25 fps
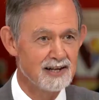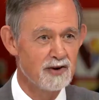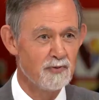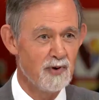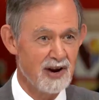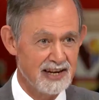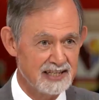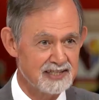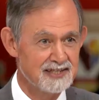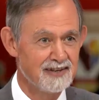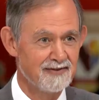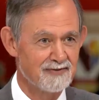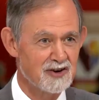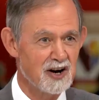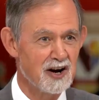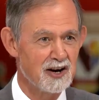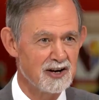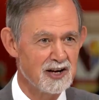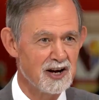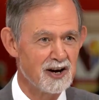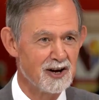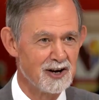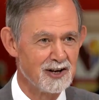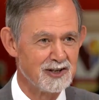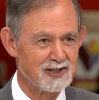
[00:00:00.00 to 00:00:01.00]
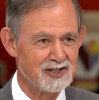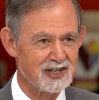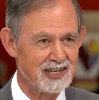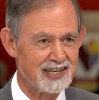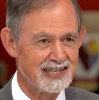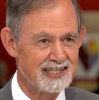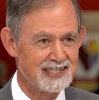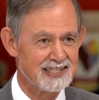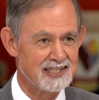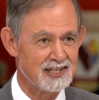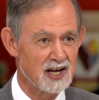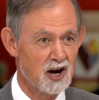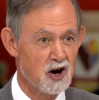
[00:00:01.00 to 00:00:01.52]
the rest of cardiology.
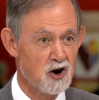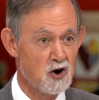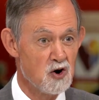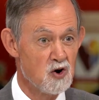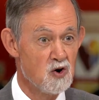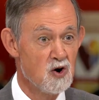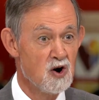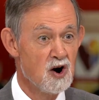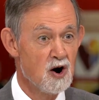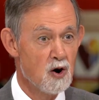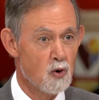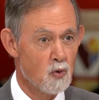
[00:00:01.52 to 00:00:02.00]
So